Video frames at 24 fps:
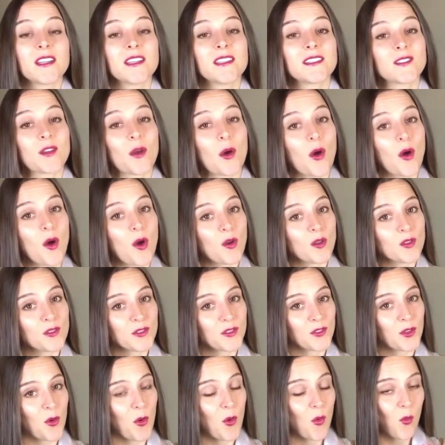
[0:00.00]
is
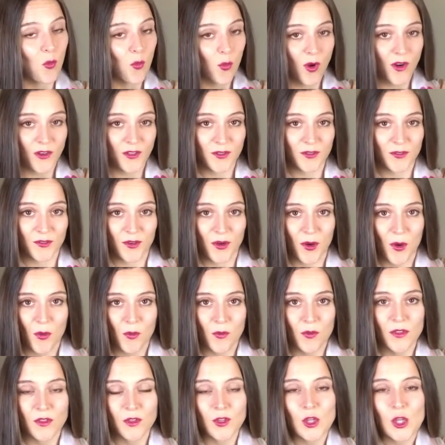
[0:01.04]
also wonderful,
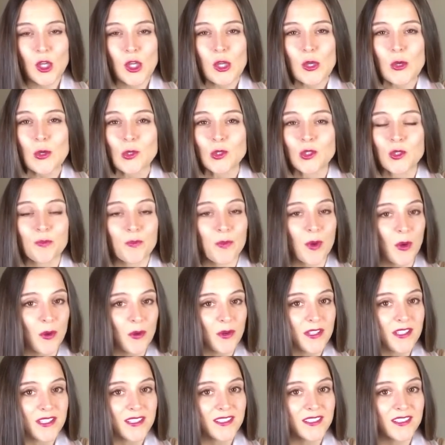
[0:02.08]
with a huge
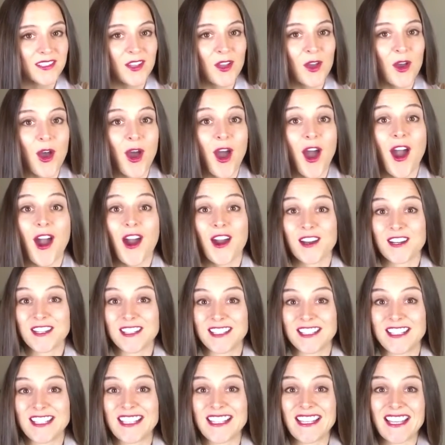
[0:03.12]
bonus,
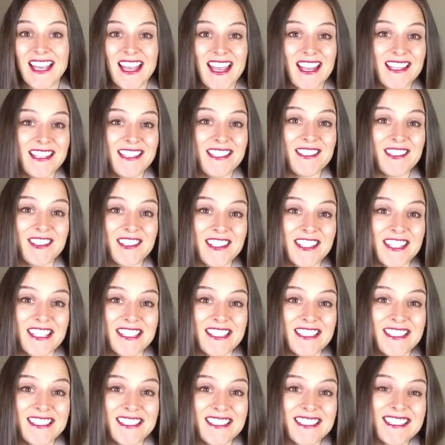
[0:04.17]
hardly any
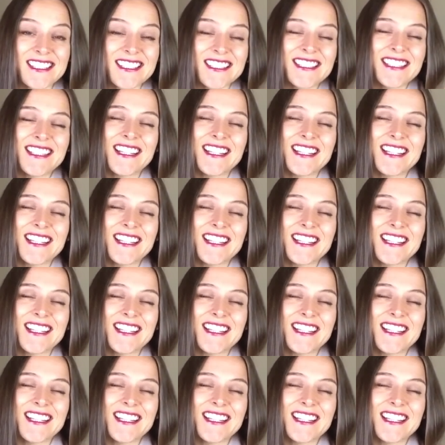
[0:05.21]
tourists.